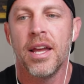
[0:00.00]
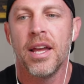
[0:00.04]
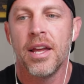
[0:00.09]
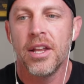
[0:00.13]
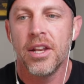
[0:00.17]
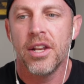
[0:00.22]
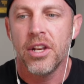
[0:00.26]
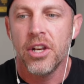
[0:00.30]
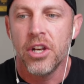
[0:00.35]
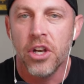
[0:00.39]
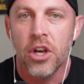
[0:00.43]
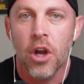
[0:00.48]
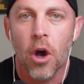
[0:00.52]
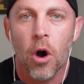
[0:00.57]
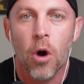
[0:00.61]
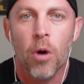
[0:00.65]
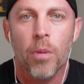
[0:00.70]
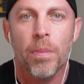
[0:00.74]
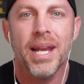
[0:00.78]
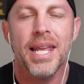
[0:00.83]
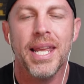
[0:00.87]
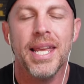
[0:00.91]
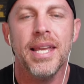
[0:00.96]

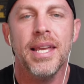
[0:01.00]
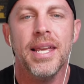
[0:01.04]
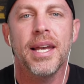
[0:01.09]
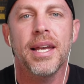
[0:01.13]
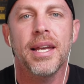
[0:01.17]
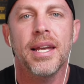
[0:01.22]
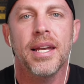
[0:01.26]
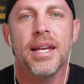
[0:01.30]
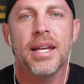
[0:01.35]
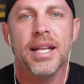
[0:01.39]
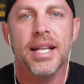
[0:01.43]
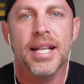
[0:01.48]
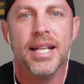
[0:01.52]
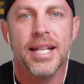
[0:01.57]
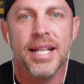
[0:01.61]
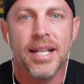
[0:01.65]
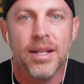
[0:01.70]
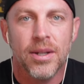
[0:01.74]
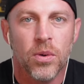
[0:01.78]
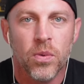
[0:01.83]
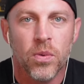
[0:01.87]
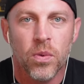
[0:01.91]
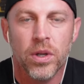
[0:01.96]
Nobody,
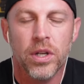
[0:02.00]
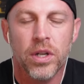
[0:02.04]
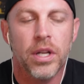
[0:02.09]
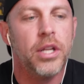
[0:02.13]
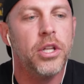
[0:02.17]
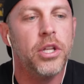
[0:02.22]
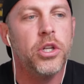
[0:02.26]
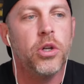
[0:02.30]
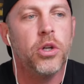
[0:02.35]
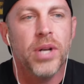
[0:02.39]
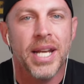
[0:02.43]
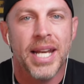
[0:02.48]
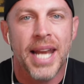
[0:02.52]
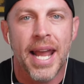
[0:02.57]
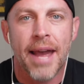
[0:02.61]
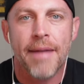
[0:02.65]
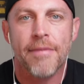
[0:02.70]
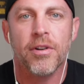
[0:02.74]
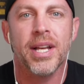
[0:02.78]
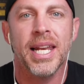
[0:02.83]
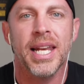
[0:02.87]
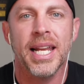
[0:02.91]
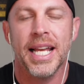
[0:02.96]
you're
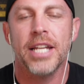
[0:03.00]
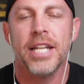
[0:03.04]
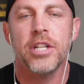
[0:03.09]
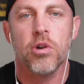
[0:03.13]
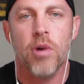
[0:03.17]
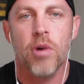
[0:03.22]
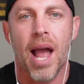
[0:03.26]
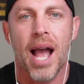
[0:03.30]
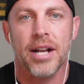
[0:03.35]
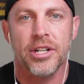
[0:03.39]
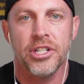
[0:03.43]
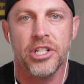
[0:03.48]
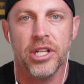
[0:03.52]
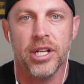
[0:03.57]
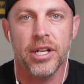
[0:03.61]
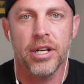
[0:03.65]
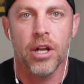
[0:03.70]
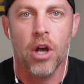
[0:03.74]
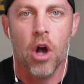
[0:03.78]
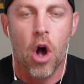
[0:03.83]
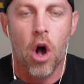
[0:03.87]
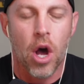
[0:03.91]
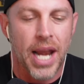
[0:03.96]
never going to get traction
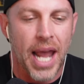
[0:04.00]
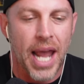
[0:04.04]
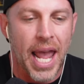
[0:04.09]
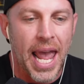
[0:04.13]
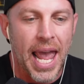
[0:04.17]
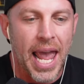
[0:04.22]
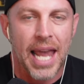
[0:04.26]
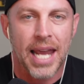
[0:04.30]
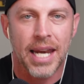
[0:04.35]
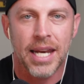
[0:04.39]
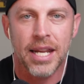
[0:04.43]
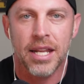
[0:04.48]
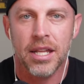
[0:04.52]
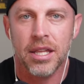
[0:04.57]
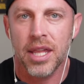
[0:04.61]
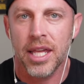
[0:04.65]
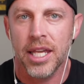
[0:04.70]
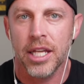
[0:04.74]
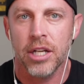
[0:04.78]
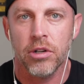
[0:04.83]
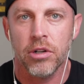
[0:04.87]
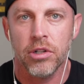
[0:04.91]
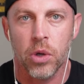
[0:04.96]
on anything
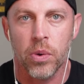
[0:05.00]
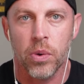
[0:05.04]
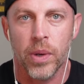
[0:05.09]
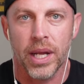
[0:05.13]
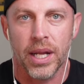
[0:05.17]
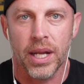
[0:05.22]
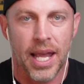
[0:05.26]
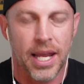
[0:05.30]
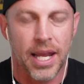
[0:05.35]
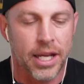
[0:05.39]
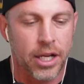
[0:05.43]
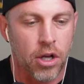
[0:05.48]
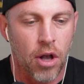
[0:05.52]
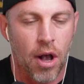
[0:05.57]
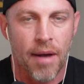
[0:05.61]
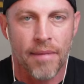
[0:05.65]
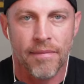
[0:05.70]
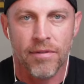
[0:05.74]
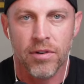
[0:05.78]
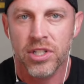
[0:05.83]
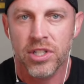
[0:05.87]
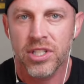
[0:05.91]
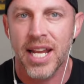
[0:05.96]
you're doing any
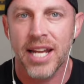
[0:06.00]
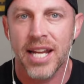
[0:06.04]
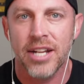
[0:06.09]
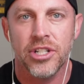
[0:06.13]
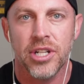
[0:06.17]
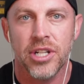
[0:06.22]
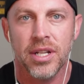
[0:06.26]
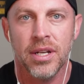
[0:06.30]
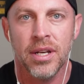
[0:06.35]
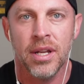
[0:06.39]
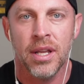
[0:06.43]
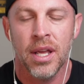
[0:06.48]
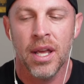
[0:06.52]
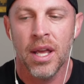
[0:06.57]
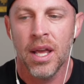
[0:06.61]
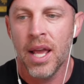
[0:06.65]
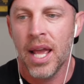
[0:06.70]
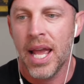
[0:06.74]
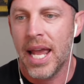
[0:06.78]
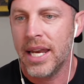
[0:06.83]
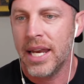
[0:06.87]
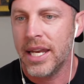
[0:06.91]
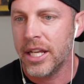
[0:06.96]
conversation,
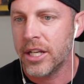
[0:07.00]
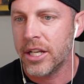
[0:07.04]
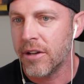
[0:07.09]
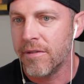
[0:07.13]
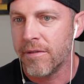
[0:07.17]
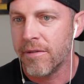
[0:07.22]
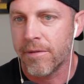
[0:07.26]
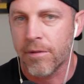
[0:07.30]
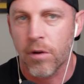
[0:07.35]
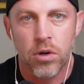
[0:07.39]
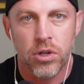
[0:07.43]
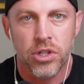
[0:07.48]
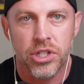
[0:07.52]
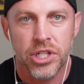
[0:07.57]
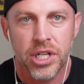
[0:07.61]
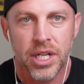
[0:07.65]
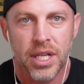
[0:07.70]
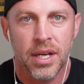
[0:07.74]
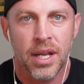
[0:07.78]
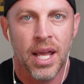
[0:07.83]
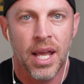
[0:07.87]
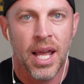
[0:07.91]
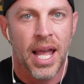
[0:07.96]
any
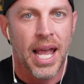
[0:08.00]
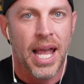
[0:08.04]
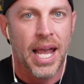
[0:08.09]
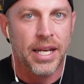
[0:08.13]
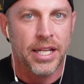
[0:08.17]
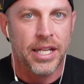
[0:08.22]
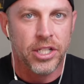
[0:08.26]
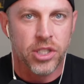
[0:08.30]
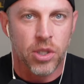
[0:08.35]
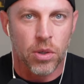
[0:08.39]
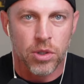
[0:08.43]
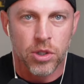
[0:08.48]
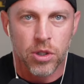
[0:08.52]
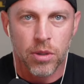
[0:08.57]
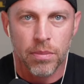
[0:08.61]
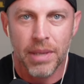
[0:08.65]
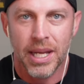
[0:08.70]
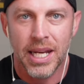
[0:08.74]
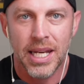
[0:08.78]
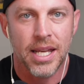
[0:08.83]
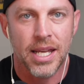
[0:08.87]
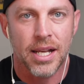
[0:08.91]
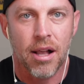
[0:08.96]
conversion, any social
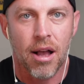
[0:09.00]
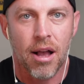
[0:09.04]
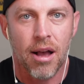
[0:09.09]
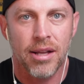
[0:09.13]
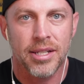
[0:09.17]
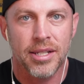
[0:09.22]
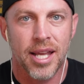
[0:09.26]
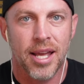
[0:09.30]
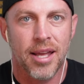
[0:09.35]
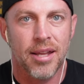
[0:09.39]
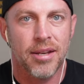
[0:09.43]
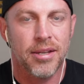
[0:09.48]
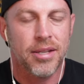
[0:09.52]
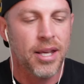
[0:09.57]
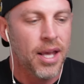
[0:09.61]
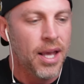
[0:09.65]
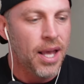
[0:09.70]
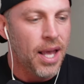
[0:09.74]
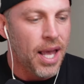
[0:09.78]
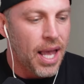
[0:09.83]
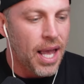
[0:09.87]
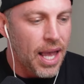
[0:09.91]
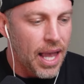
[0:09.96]
media content,
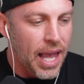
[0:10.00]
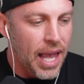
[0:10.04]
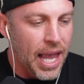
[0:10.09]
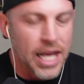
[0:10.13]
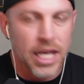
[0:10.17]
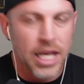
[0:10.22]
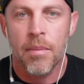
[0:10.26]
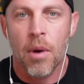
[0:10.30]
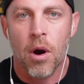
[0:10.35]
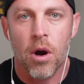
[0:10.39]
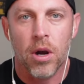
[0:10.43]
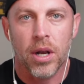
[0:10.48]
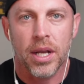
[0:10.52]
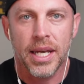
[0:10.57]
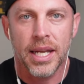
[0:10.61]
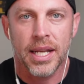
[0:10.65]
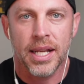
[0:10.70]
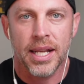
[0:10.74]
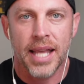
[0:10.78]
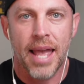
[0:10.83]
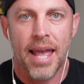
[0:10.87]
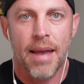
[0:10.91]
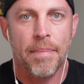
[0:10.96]
any
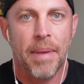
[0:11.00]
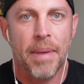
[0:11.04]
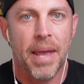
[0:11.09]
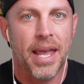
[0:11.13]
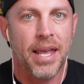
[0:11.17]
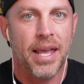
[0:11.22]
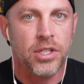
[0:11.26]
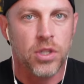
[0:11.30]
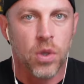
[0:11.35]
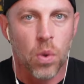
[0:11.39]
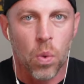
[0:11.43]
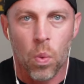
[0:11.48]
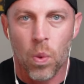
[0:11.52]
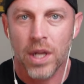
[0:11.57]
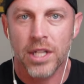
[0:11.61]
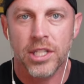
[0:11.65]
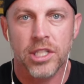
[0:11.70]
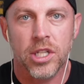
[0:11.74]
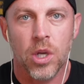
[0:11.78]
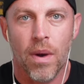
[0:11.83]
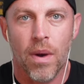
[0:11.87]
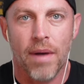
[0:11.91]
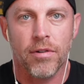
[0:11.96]
marketing campaigns
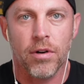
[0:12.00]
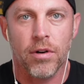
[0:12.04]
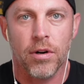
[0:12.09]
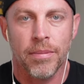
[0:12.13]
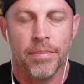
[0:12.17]
whatsoever.